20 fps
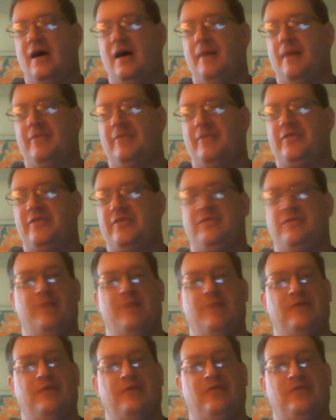This is
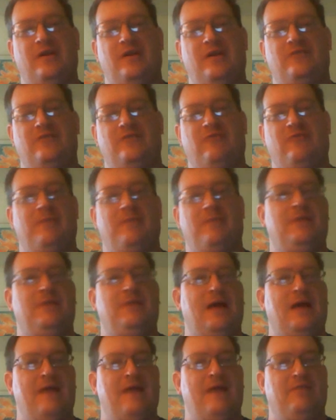mostly unscripted.
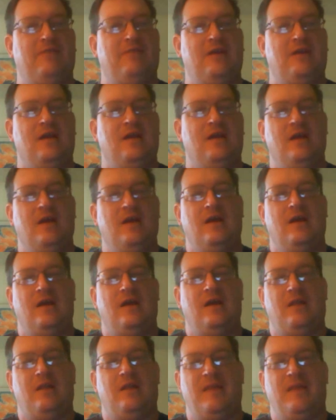I have the
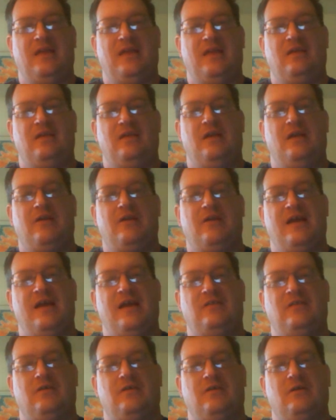Internet
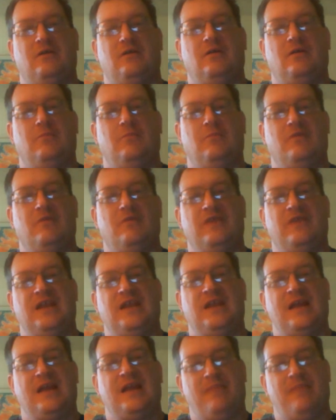Movie
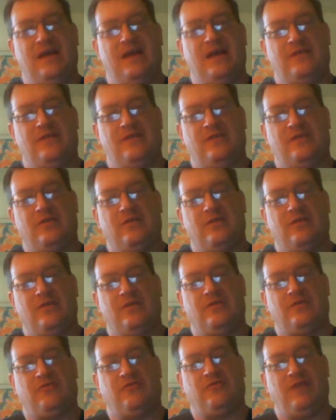Database
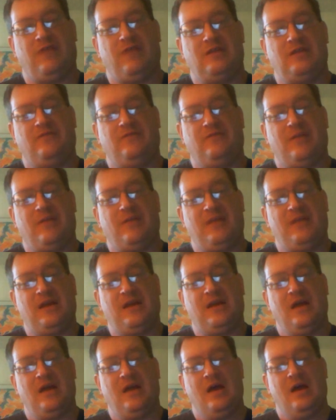screen in front of me.